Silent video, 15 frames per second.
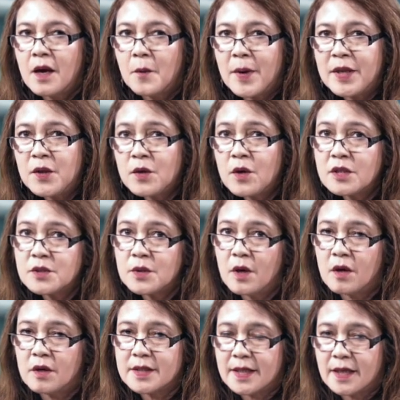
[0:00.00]
when you go to a
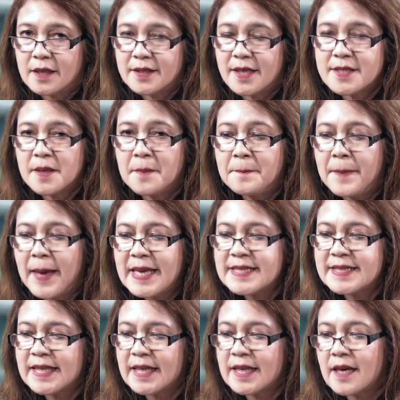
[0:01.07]
hotel, there's a
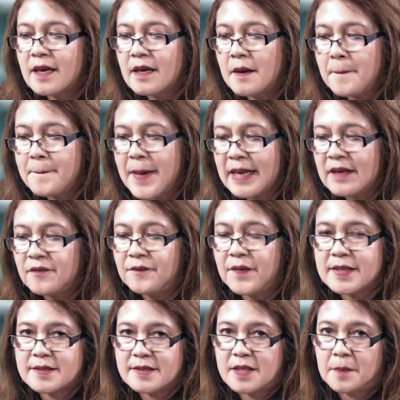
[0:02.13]
basic
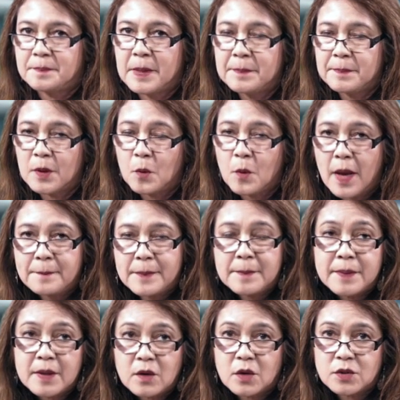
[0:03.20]
benefits that why
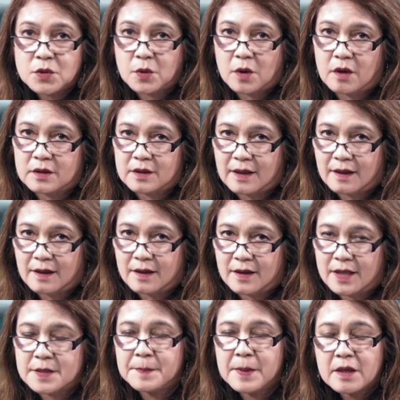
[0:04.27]
people go to a hotel.
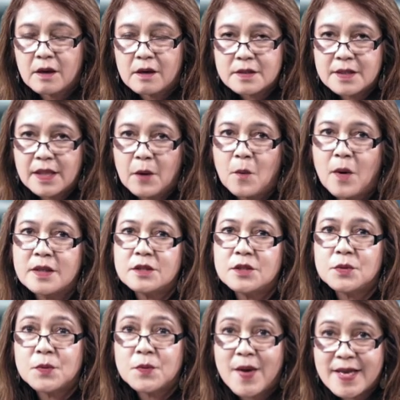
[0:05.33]
It's because they want
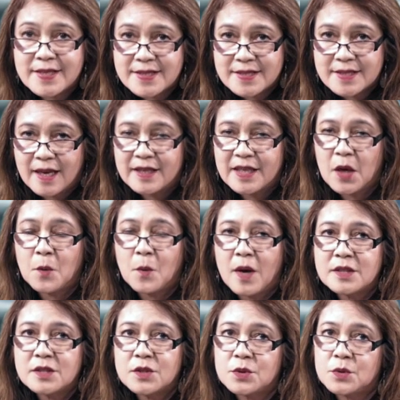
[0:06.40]
to rest and they
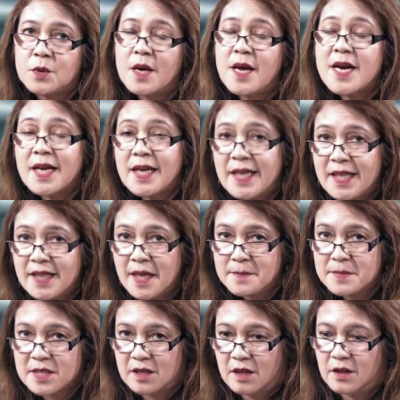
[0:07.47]
want to clean
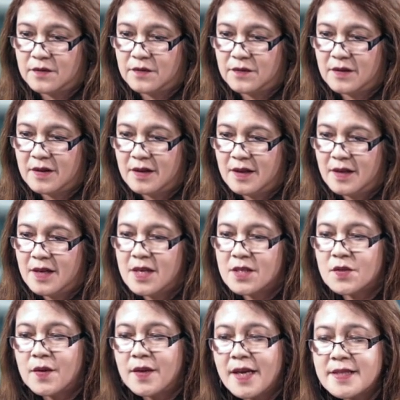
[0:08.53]
themselves.
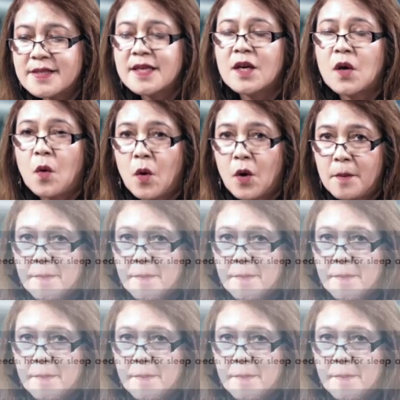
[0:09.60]
So that is a core